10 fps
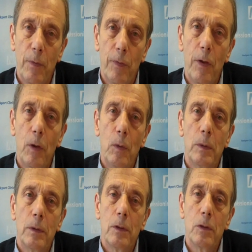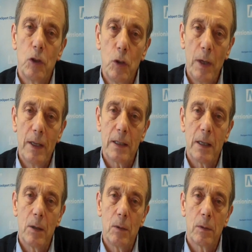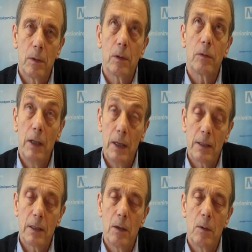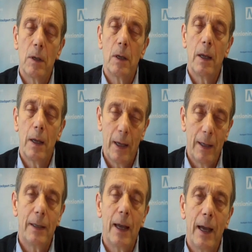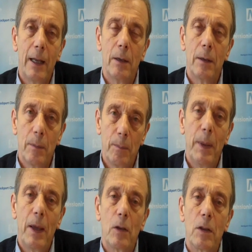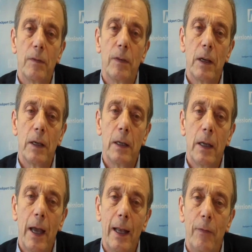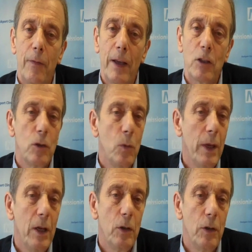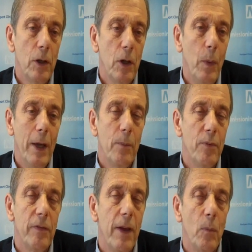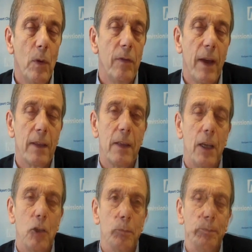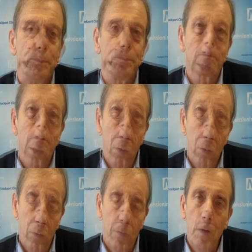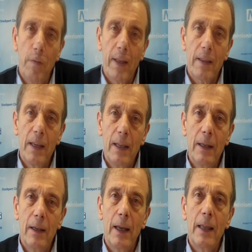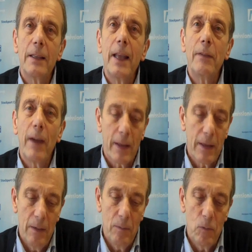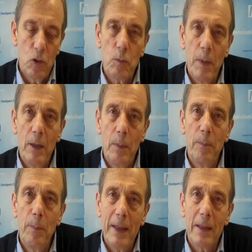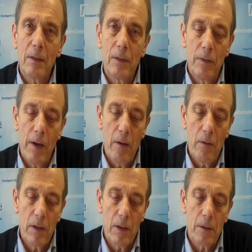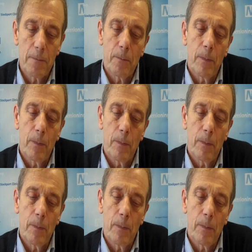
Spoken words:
flu 2 years ago, 3 years ago, and died because of an infection that we can prevent with vaccination. Flu vaccine is a dead vaccine, just made up of bits of the virus.